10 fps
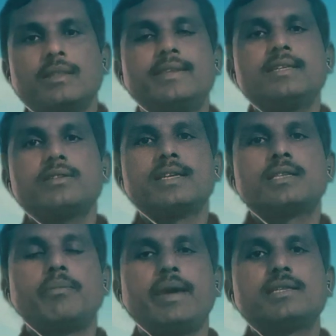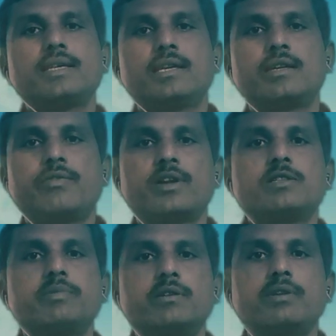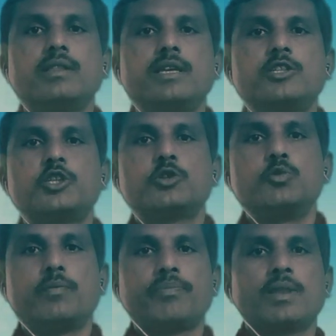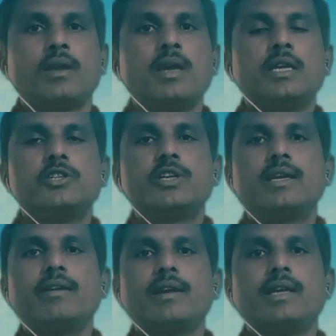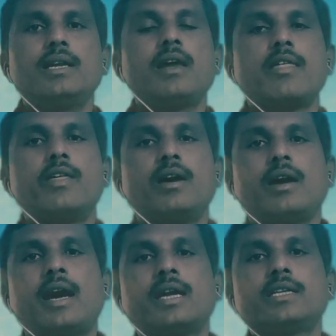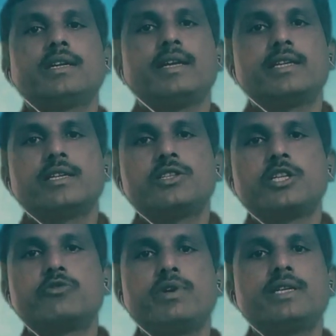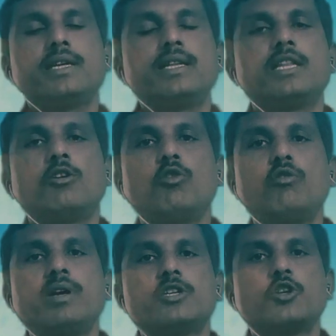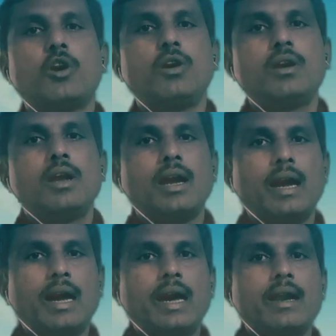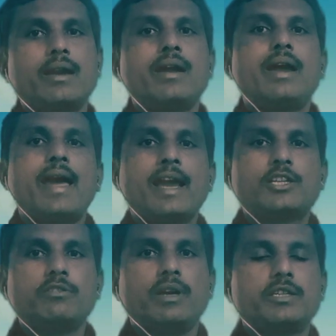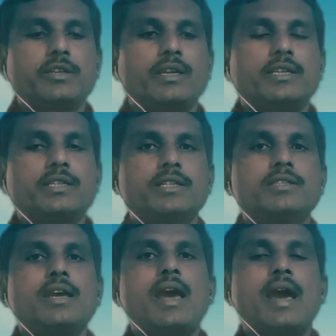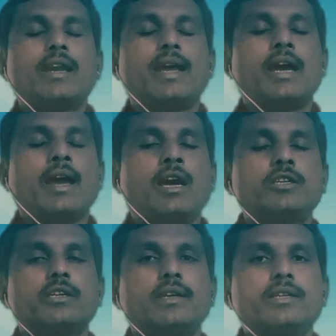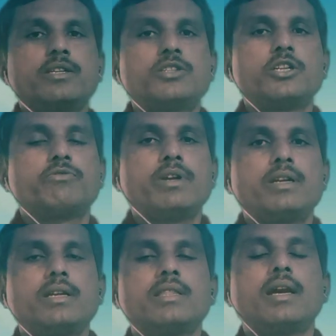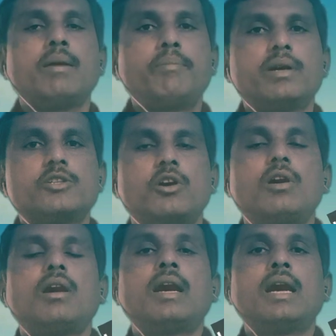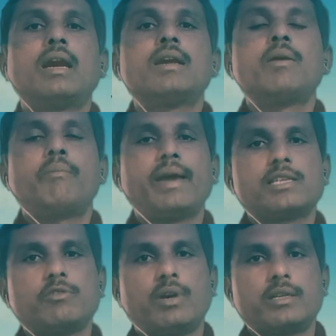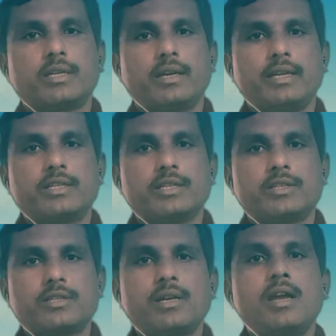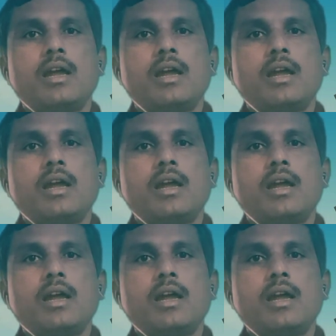This is the basic difference between these two. Generally, the articulators situated in the lower jaw are active articulators, and articulators situated in the upper jaw are passive articulators.